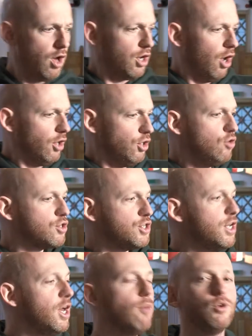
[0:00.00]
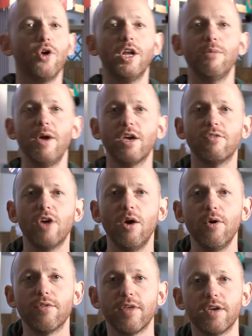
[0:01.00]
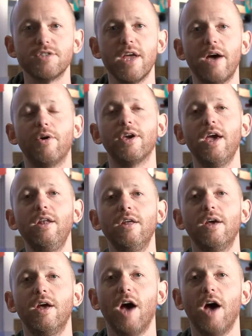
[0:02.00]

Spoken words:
Can't you see I'm trying to make a go of things now again?